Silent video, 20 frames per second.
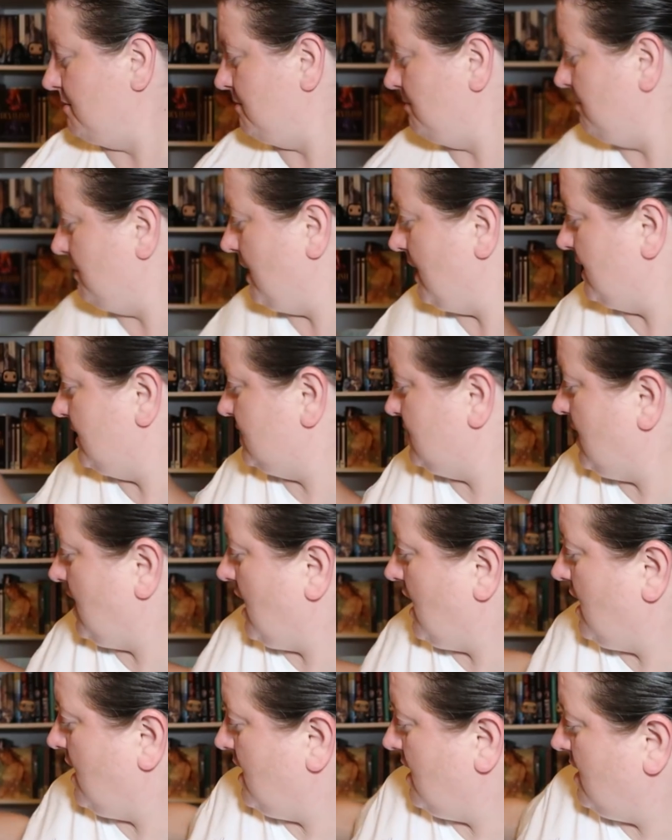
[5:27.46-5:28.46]
but
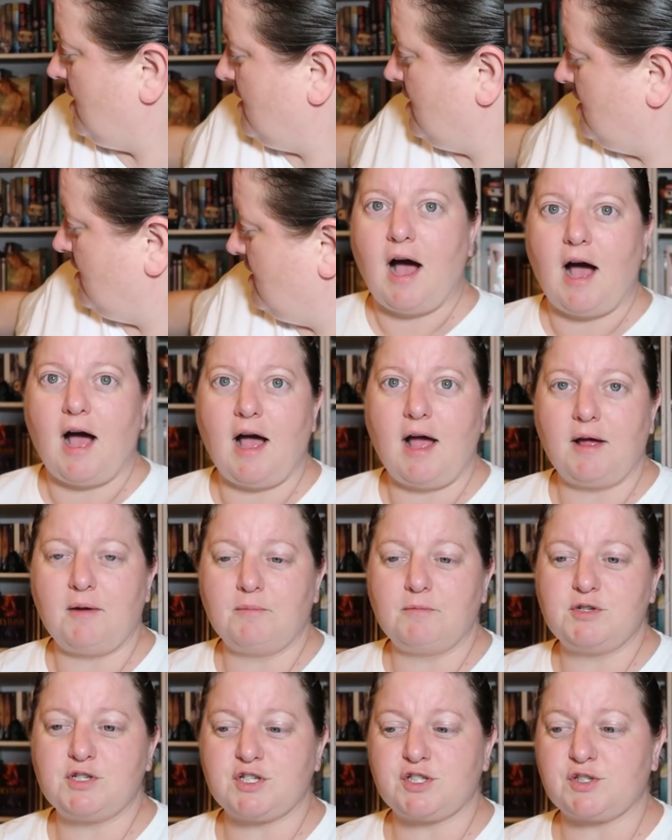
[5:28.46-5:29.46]

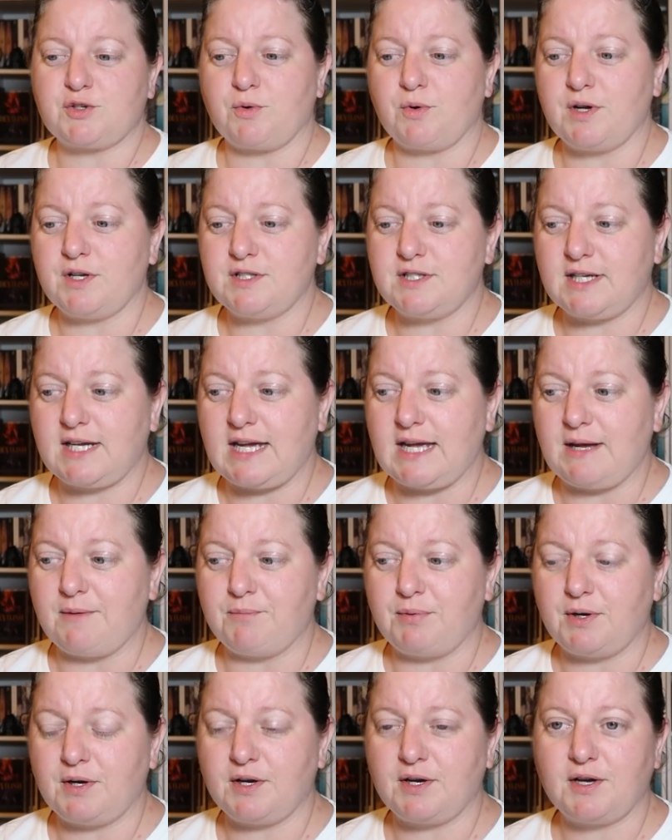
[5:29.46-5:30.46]
I'm just going to
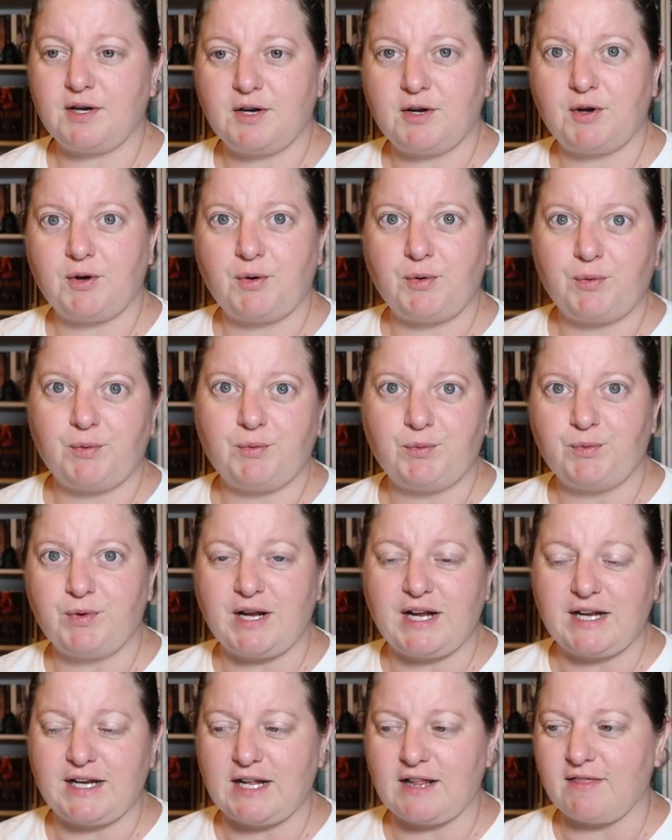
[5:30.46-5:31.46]
keep
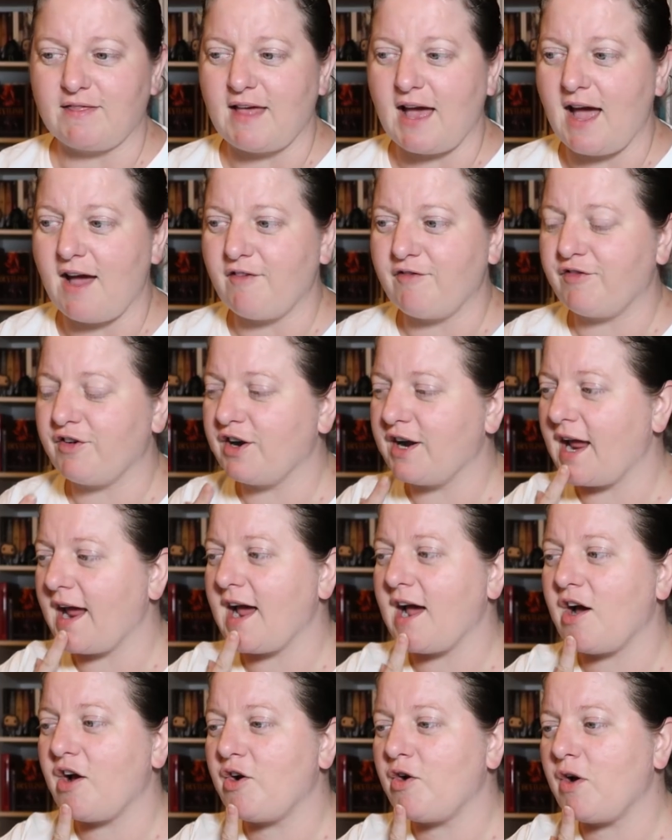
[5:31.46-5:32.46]
reading that for
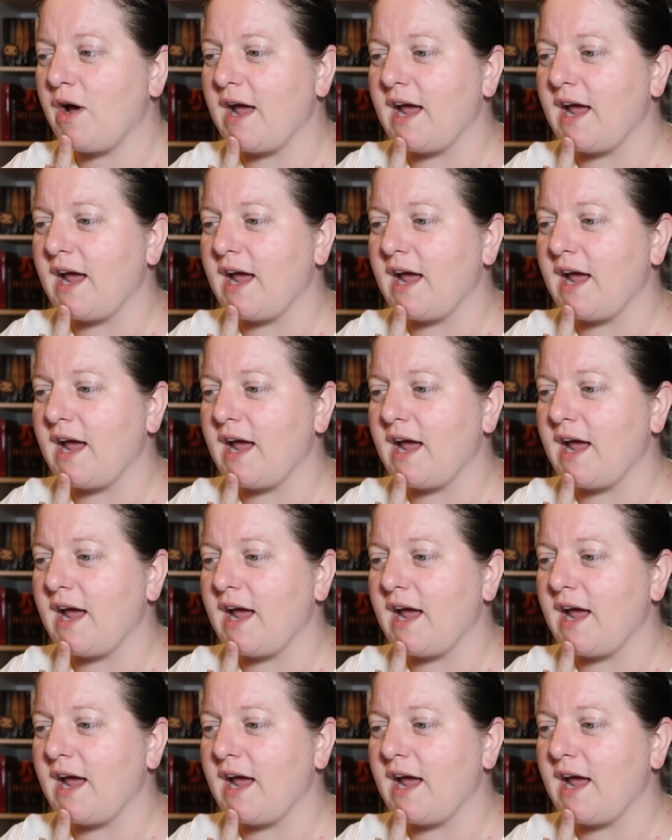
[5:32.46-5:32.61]
now.